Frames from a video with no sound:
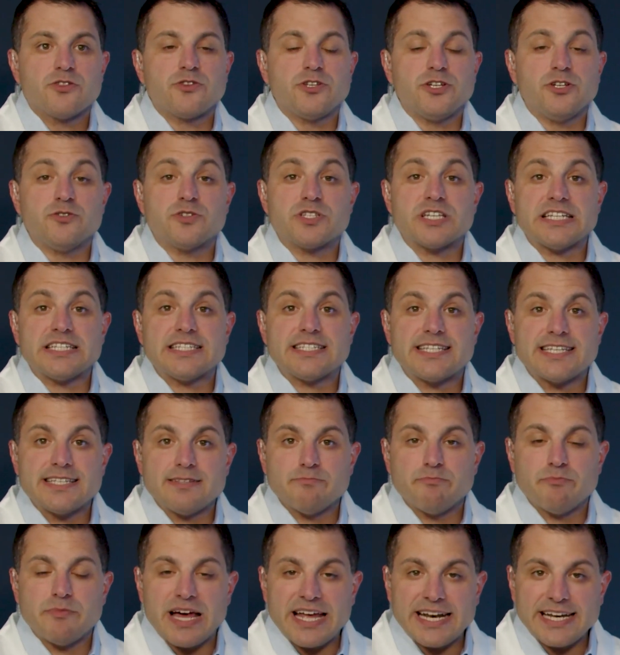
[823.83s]
using
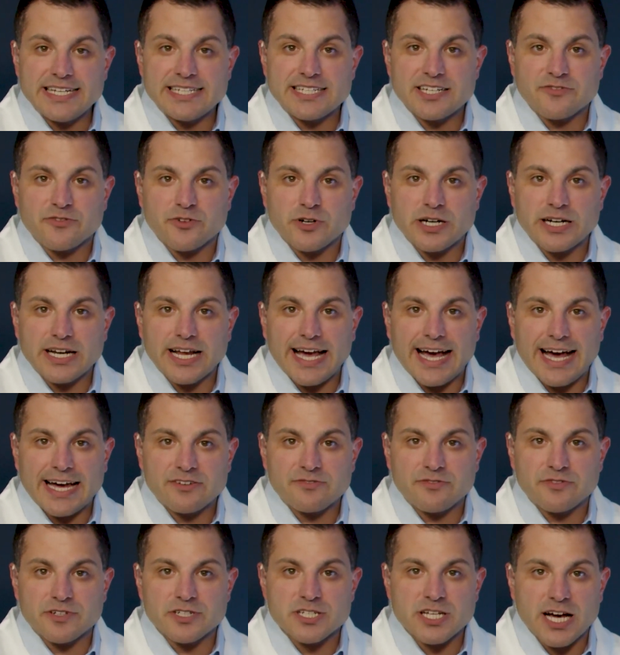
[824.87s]
many different
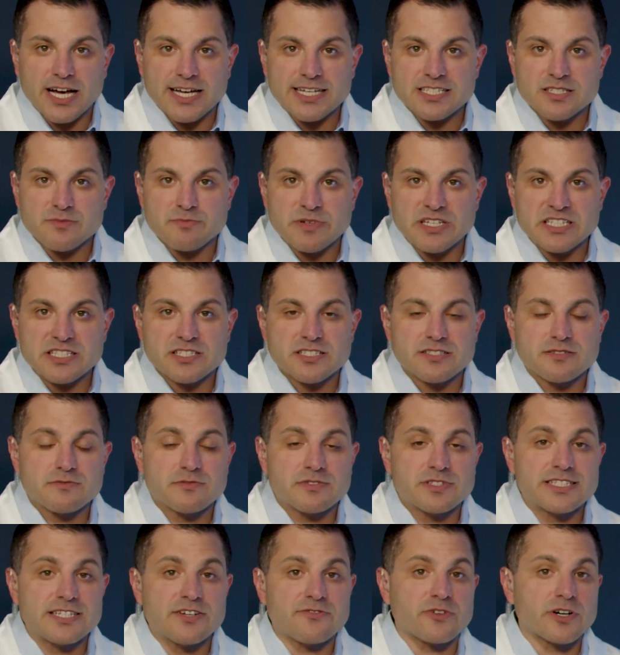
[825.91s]
advertisements,
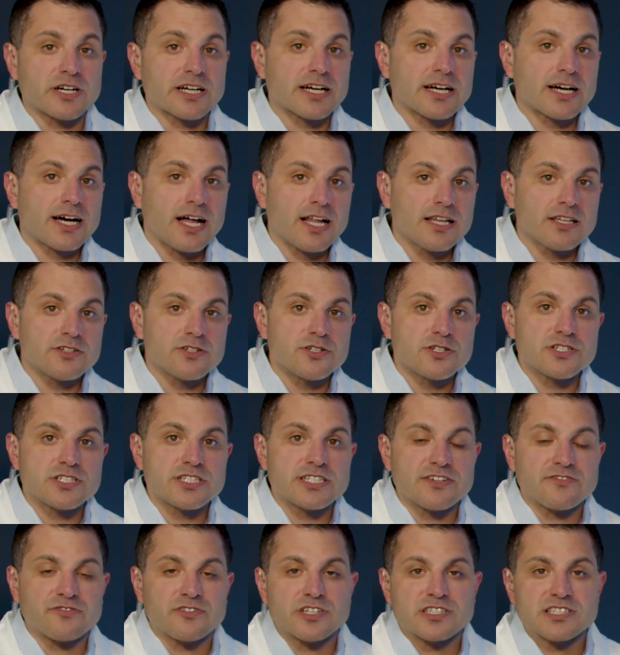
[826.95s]
different colors,
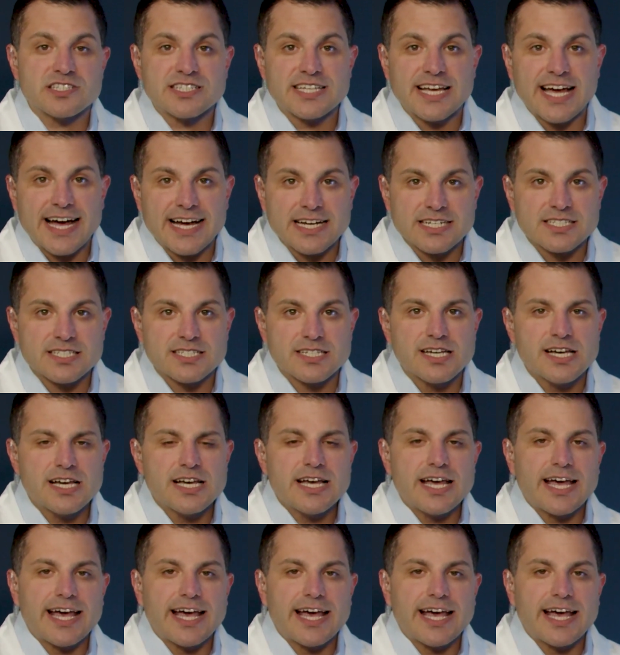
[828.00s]
different text,